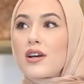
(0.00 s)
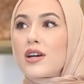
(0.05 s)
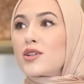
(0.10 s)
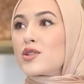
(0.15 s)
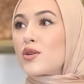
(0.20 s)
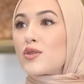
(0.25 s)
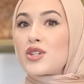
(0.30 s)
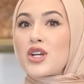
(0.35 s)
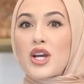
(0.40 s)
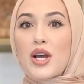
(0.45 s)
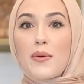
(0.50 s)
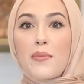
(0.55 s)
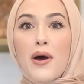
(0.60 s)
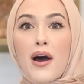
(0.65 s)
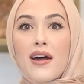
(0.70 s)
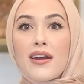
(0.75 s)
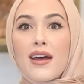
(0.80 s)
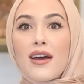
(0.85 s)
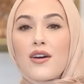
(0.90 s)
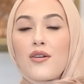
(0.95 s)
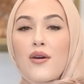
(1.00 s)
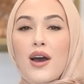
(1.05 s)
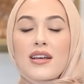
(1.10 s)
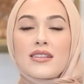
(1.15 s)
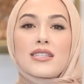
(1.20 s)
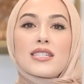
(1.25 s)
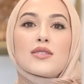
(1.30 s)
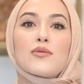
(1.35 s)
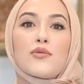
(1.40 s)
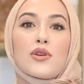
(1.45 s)
Dolce & Gabbana, who has
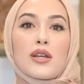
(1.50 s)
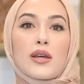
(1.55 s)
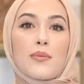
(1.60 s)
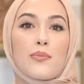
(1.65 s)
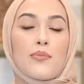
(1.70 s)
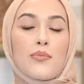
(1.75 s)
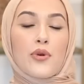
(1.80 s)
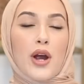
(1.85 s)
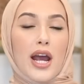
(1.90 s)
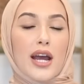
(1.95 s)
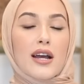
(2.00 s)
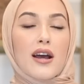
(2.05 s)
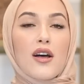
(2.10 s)
these really bright,